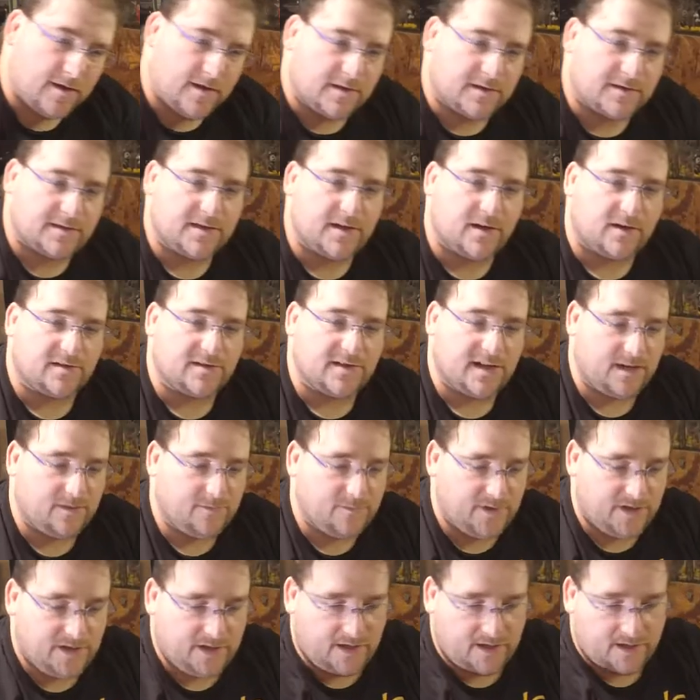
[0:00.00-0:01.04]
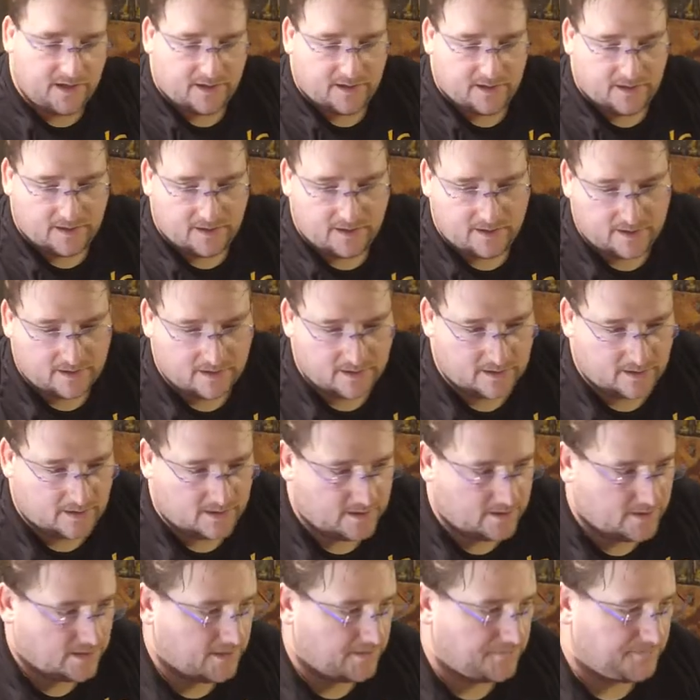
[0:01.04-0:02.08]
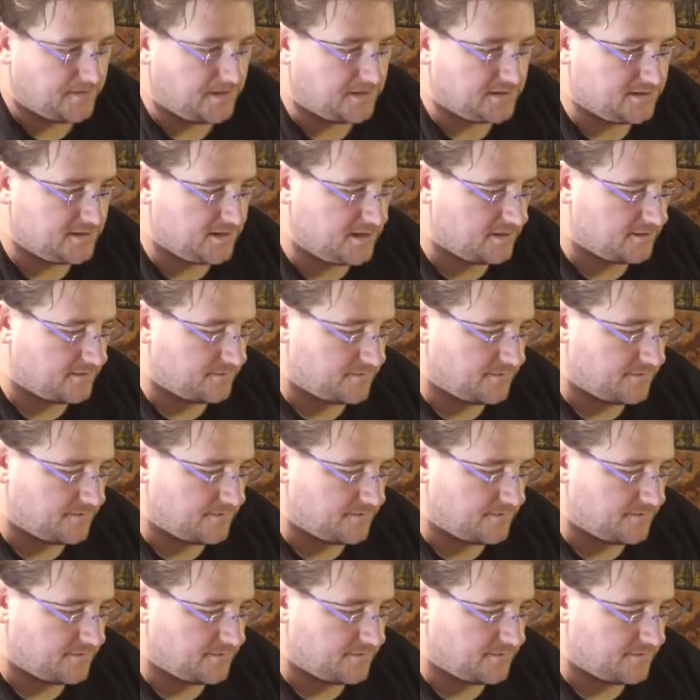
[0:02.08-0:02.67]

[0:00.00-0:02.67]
CR10 Mini. And that's it.